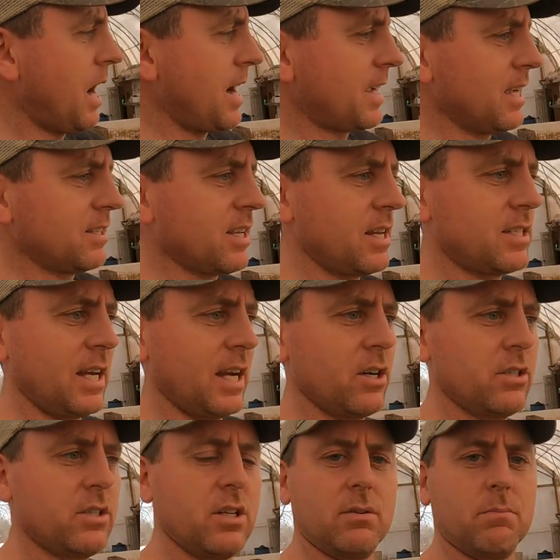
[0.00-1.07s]
I guess I
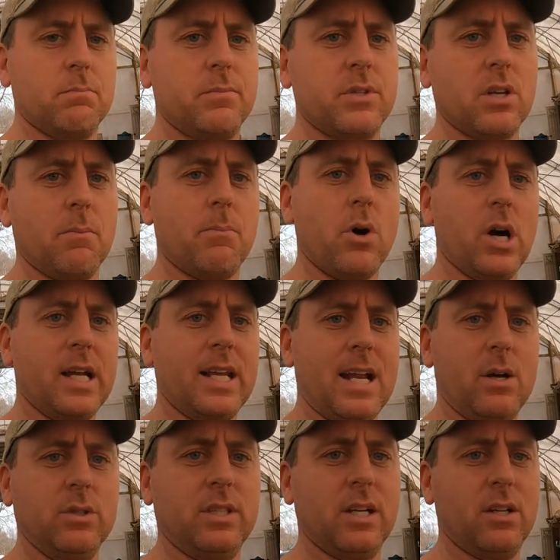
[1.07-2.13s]
dare to, to put it
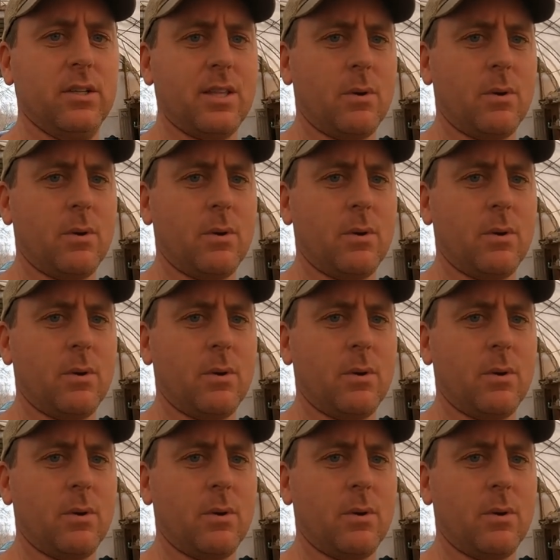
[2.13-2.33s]
out there